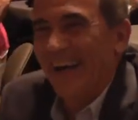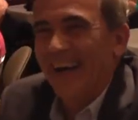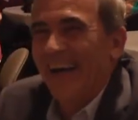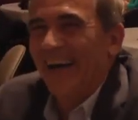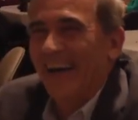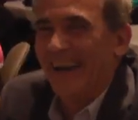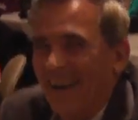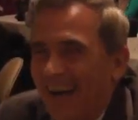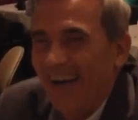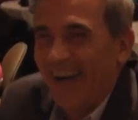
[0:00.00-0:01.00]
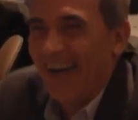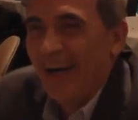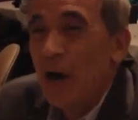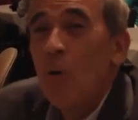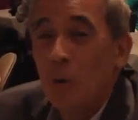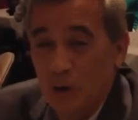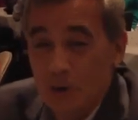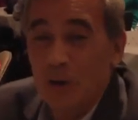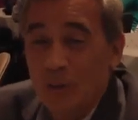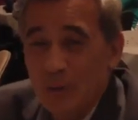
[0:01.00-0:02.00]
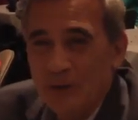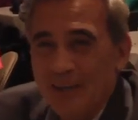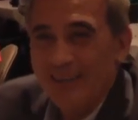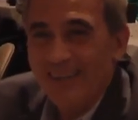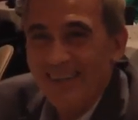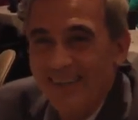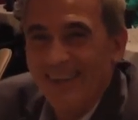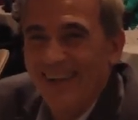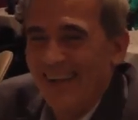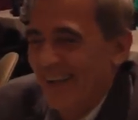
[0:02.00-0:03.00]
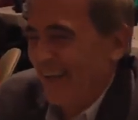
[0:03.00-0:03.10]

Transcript: the gold standard. You got all your medical care, you